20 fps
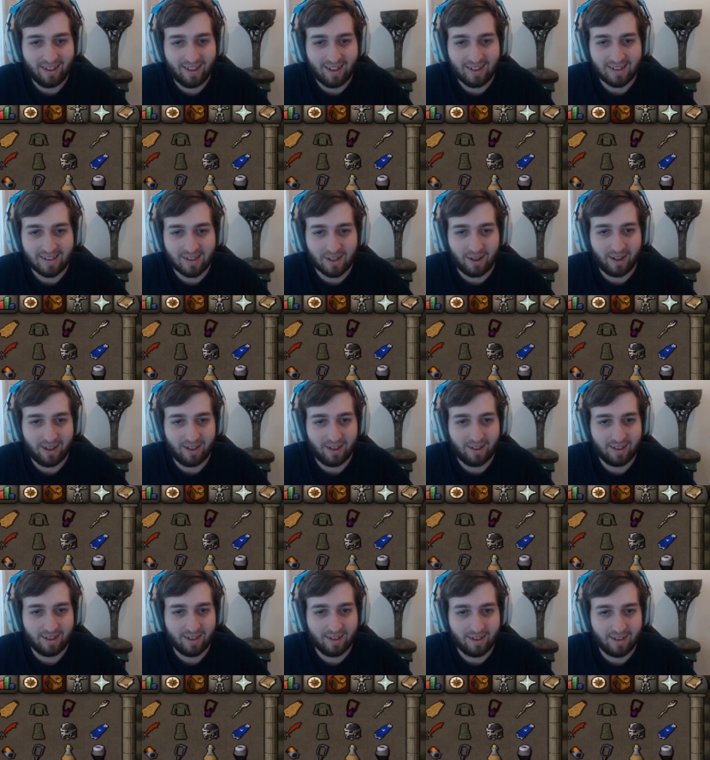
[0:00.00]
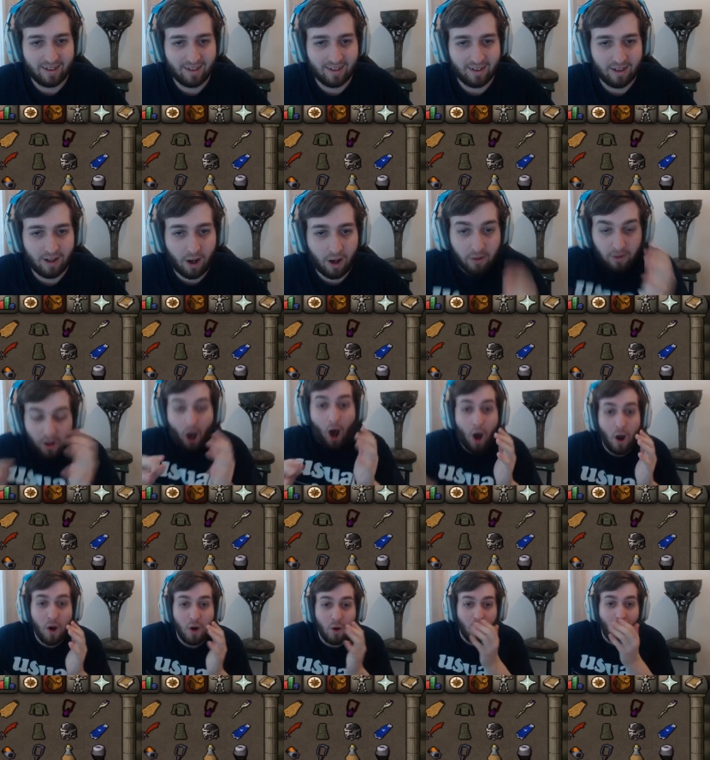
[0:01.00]
Let's do it.
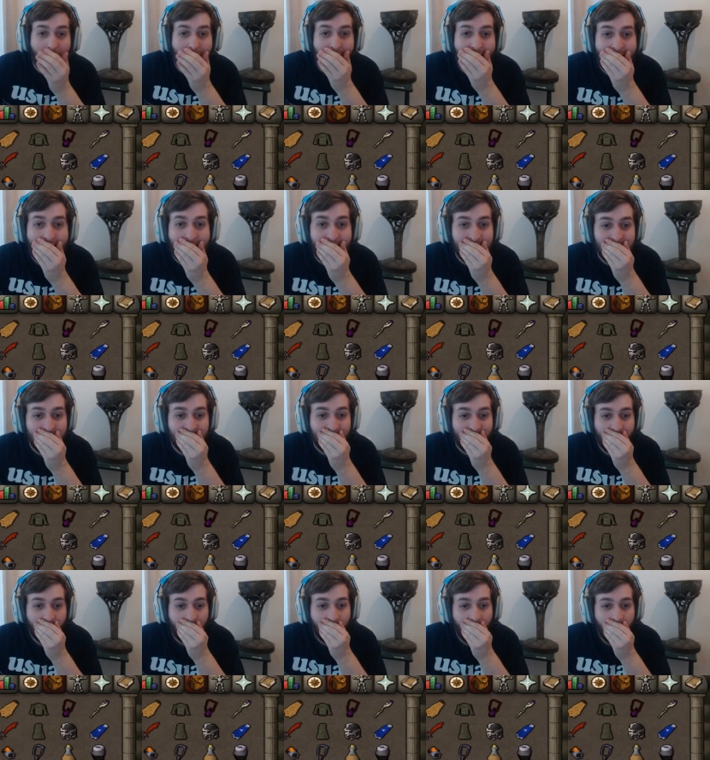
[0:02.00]
No way!